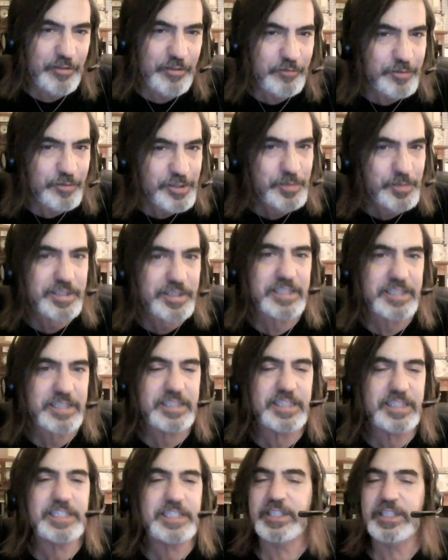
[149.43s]
first book
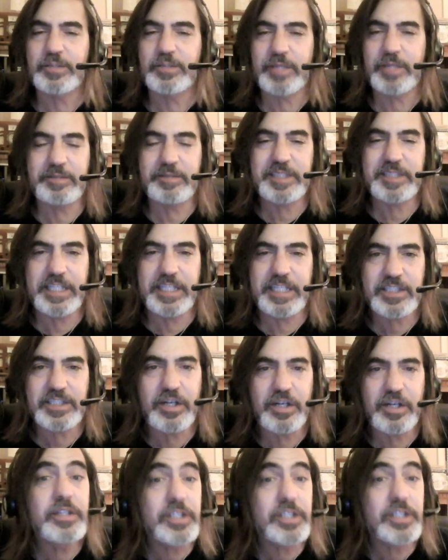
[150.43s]
in the series, like we said, is
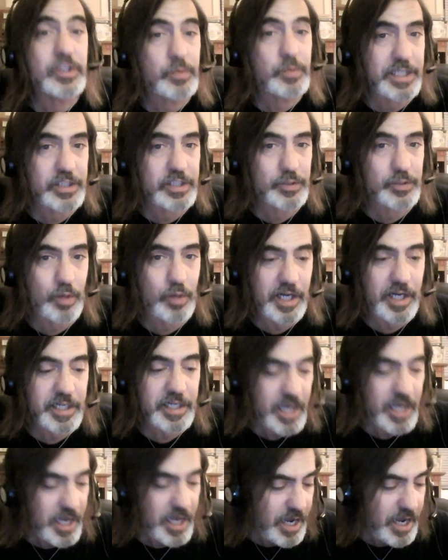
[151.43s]
called The Sweetest
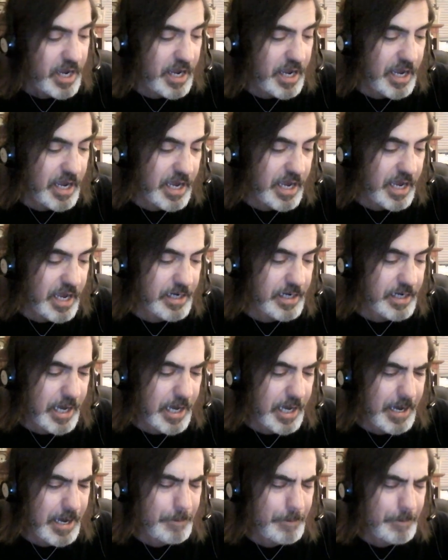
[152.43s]
One, and
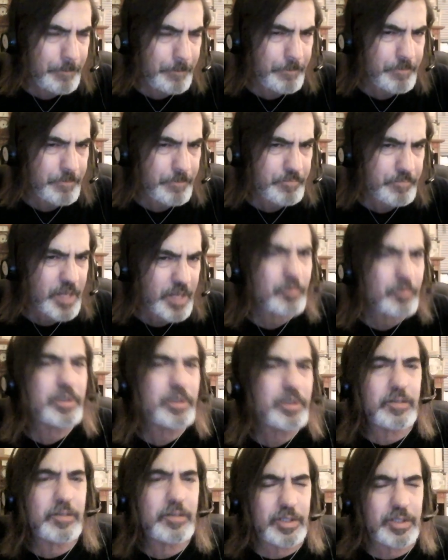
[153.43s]

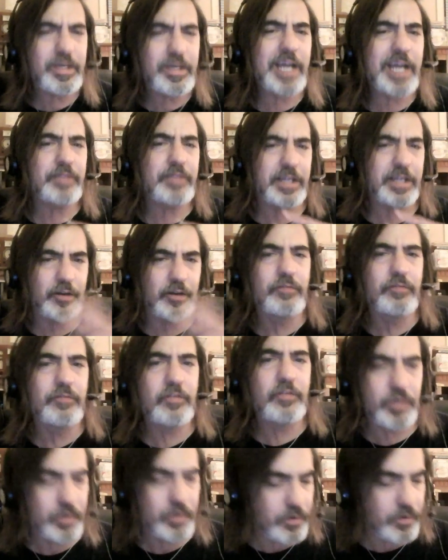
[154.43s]
you gave like an
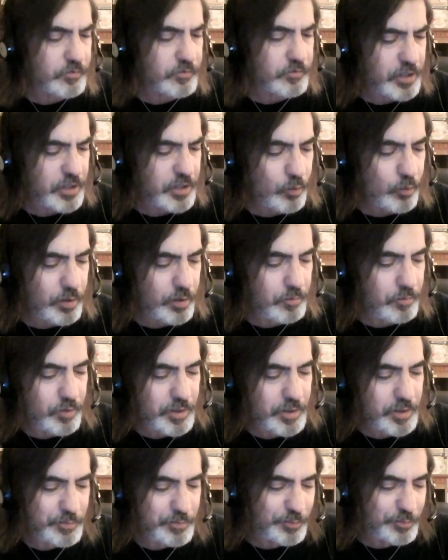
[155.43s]
overview of
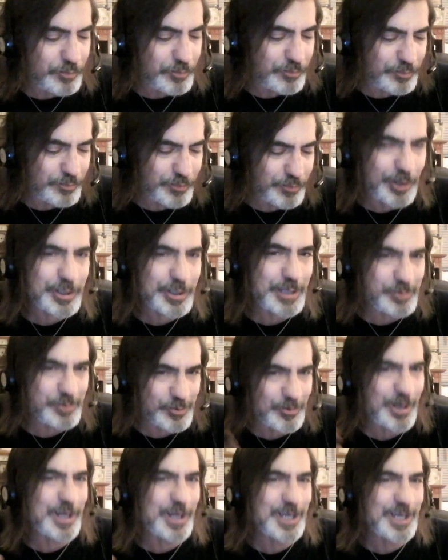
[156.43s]
what Paul keeps
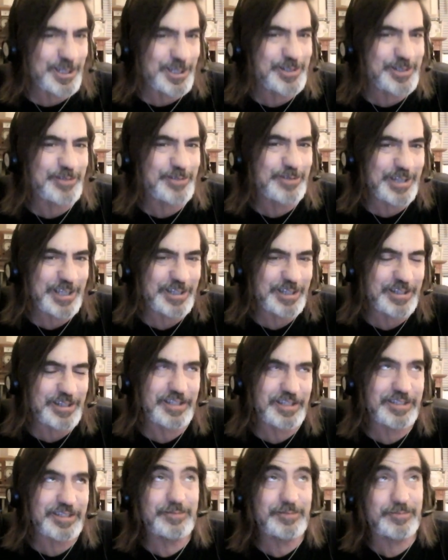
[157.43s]
running into
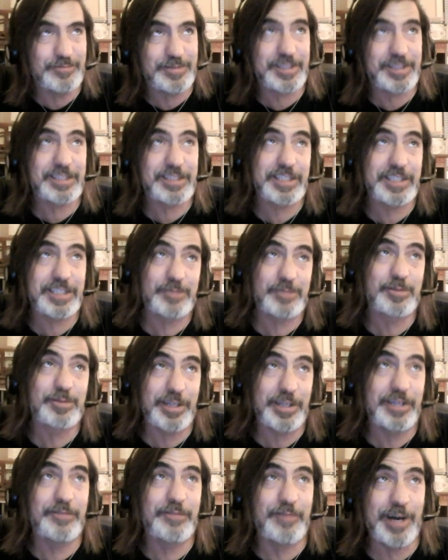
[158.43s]
the because he gets
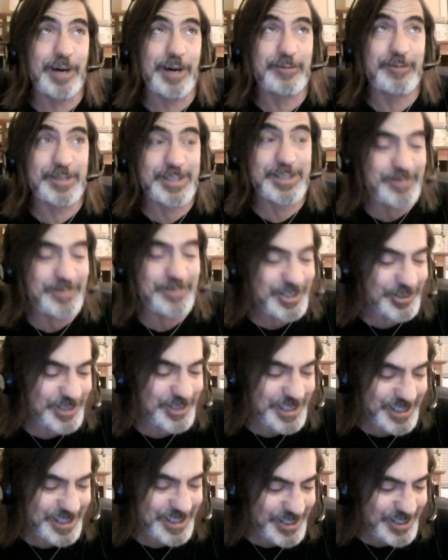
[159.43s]
really involved in some
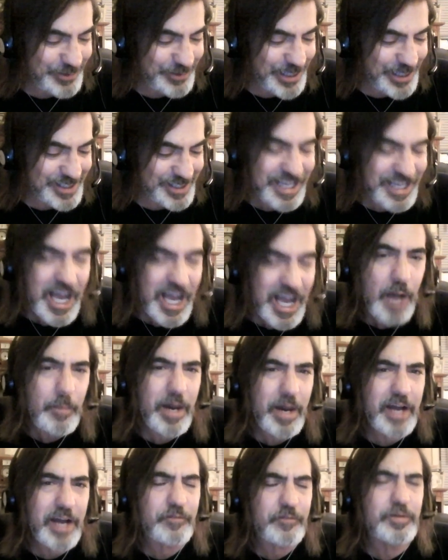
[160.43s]
interesting situations.
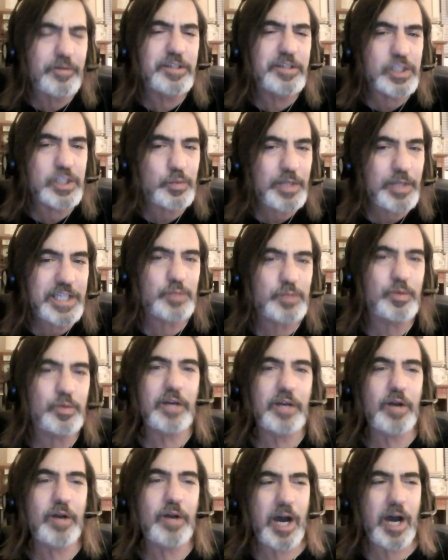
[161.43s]
But for The Sweetest
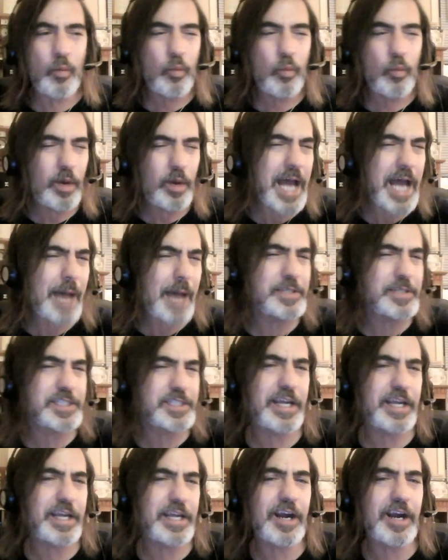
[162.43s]
One, what happens
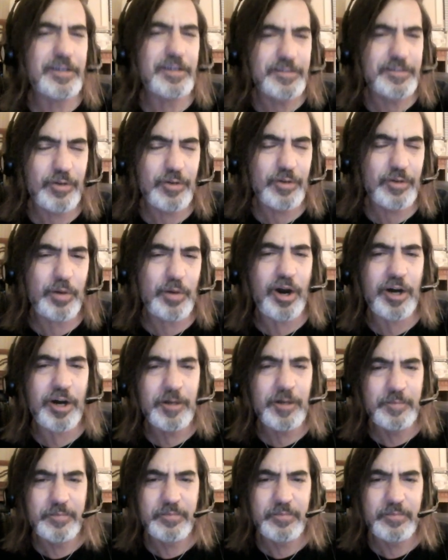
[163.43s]
there for Paul?